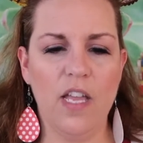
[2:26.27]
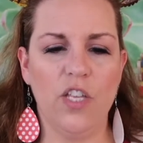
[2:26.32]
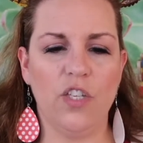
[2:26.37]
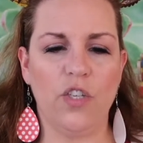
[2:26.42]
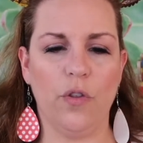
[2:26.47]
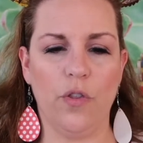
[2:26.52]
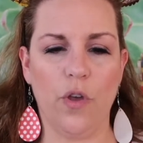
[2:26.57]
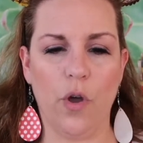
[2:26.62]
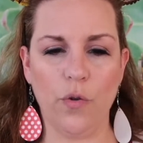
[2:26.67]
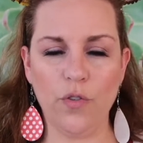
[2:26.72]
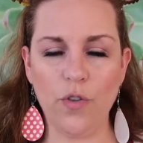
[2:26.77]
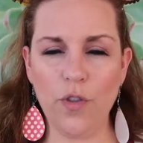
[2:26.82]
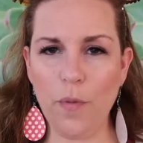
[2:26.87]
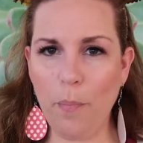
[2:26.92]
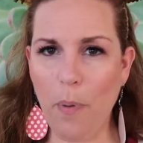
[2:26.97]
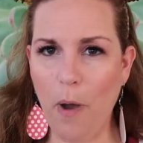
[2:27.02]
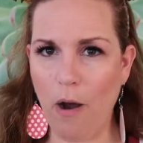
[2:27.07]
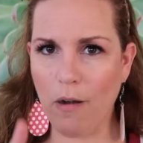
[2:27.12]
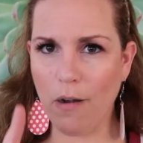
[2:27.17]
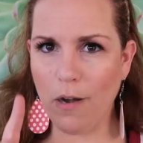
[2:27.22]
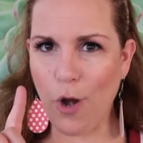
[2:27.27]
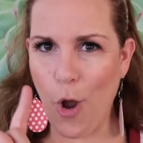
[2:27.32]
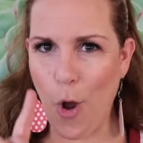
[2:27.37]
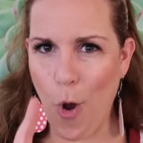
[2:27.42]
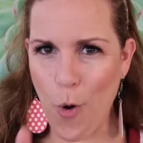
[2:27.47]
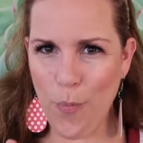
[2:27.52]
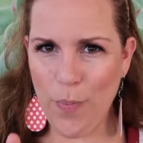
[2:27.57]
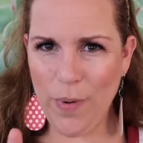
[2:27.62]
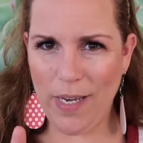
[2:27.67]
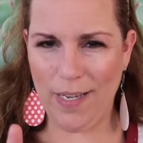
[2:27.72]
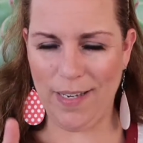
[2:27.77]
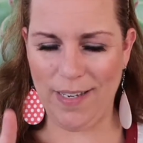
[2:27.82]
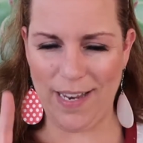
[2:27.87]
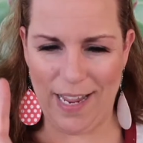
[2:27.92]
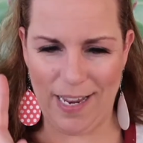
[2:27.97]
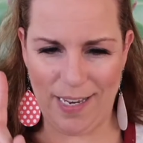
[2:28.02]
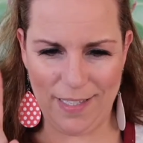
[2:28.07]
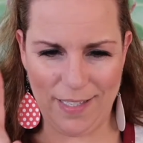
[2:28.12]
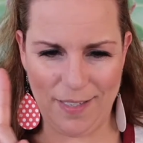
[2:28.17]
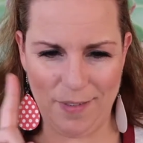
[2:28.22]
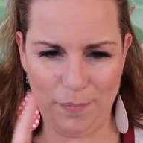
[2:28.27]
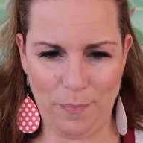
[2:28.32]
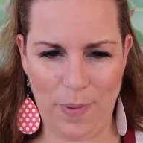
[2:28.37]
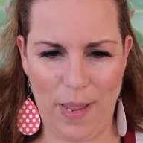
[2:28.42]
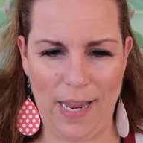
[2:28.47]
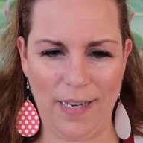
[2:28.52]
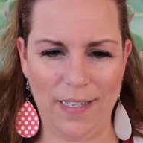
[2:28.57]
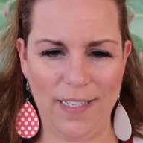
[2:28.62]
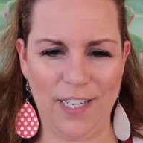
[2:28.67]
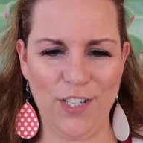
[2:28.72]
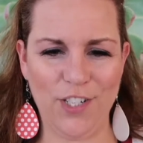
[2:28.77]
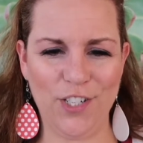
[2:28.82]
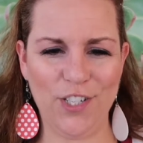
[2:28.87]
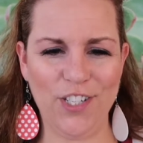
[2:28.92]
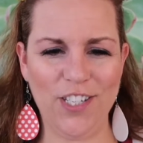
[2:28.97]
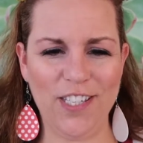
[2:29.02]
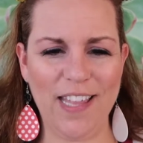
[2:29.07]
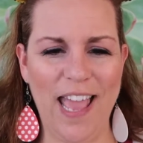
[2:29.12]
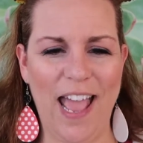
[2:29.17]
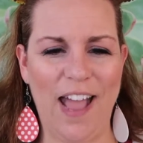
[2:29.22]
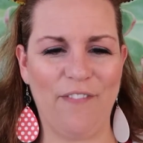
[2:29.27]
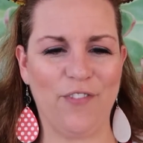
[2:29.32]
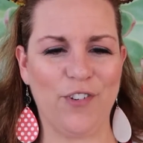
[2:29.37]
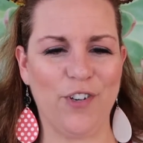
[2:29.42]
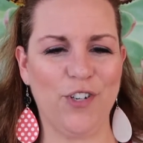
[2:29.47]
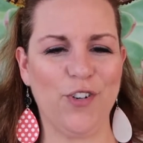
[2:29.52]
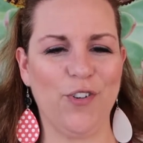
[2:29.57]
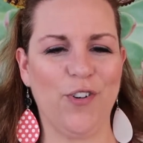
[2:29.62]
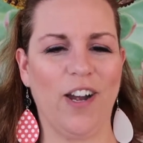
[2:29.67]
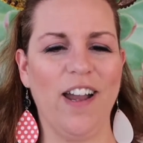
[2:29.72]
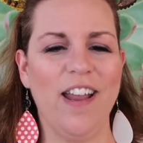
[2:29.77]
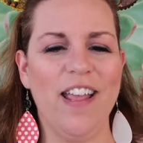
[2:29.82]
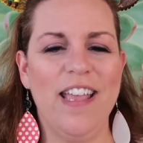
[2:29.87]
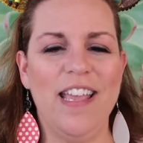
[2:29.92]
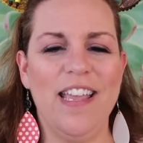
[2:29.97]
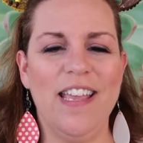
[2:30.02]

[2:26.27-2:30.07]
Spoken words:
So those are the park opening dates. Pay attention to that for sure.